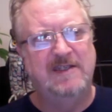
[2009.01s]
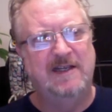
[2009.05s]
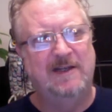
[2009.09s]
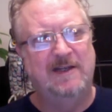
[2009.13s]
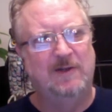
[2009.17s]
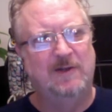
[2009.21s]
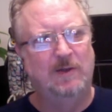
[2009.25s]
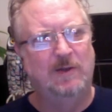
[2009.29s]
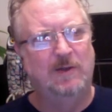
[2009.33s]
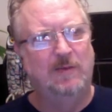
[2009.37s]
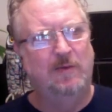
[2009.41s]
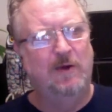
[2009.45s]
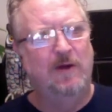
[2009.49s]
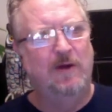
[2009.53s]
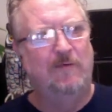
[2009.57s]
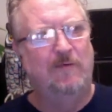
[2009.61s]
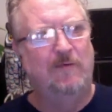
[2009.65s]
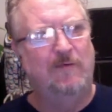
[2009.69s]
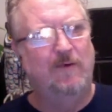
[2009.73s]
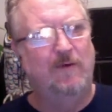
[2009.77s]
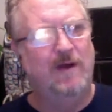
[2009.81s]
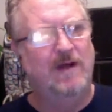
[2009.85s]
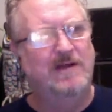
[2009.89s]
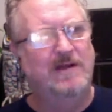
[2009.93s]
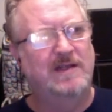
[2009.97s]
say a little prayer
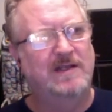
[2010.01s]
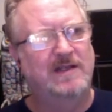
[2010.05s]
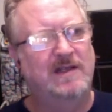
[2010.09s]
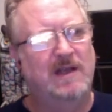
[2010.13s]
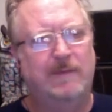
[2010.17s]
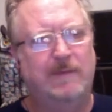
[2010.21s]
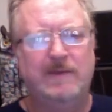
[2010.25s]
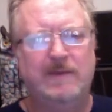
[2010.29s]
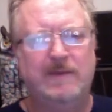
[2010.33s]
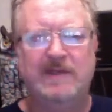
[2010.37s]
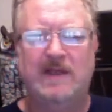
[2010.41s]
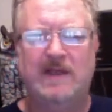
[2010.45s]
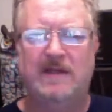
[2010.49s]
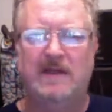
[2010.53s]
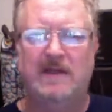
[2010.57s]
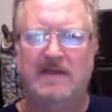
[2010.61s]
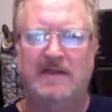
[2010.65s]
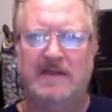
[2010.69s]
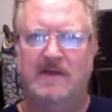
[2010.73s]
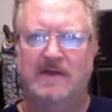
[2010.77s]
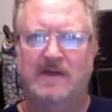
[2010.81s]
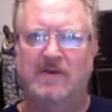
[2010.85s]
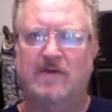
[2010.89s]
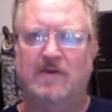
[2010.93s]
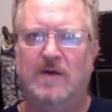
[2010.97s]
for us and help us get
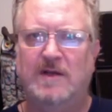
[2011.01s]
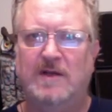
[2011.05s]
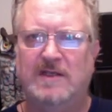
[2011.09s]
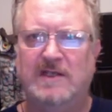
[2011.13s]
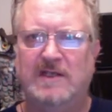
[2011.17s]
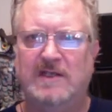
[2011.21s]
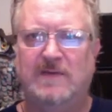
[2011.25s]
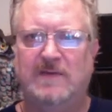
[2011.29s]
this thing across